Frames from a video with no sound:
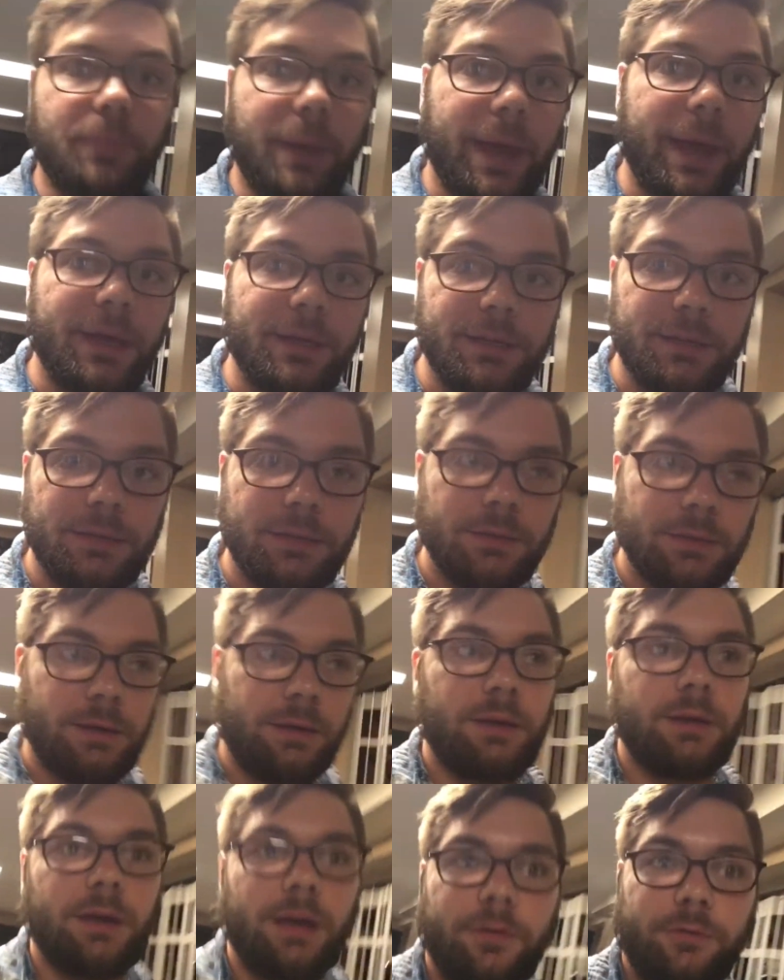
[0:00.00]
pass
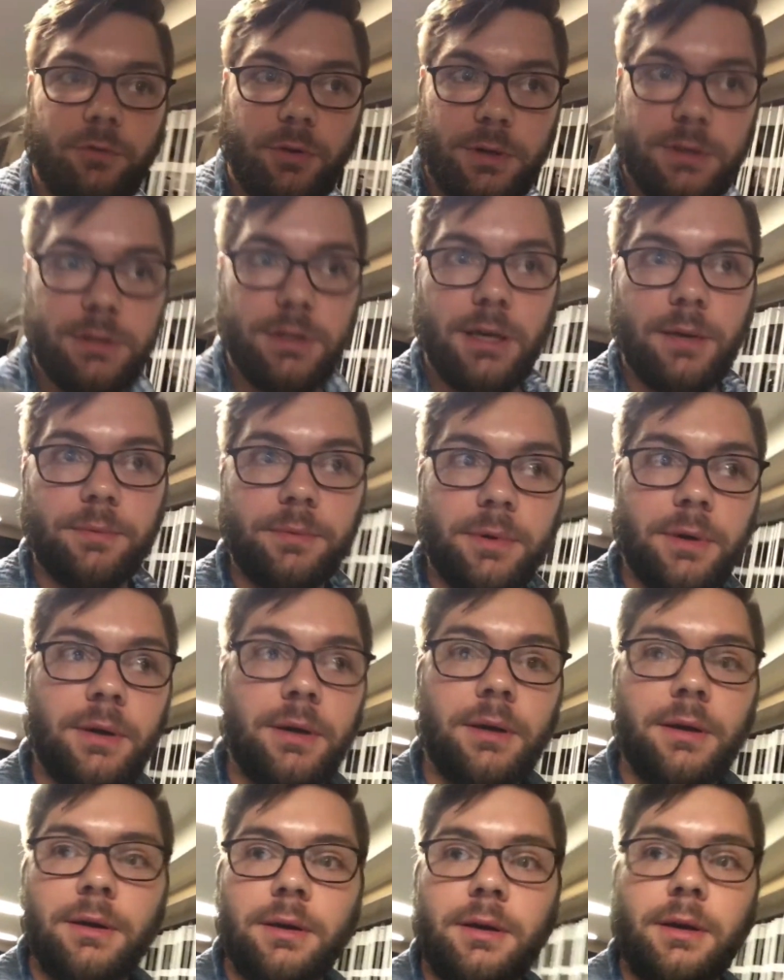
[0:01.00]
after I slept.
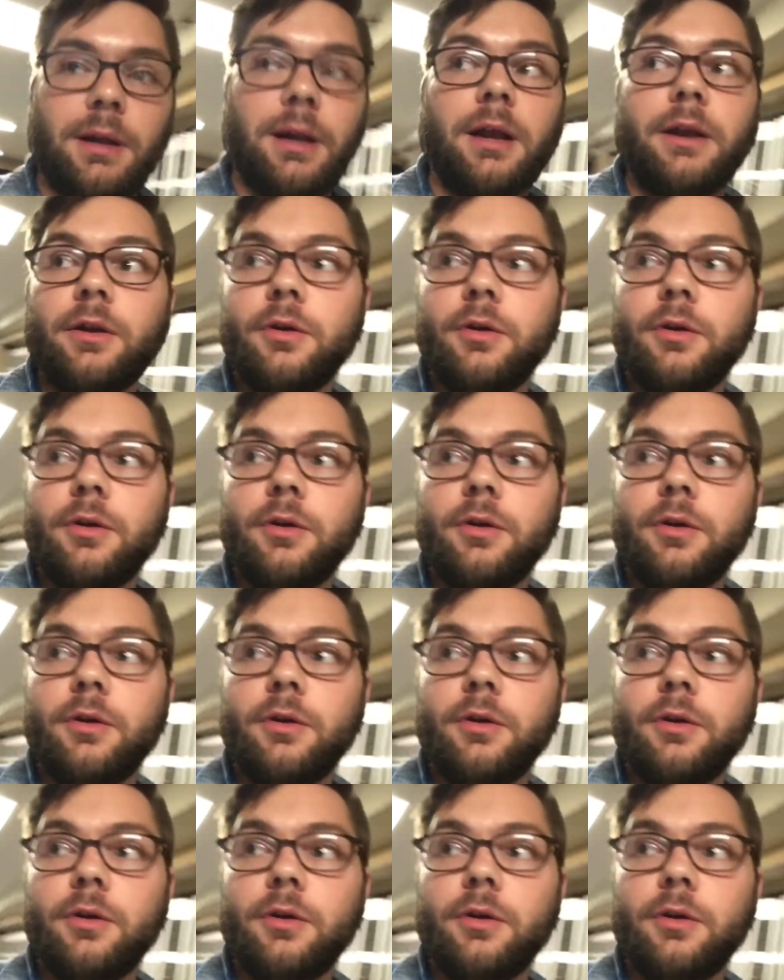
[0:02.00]
Now I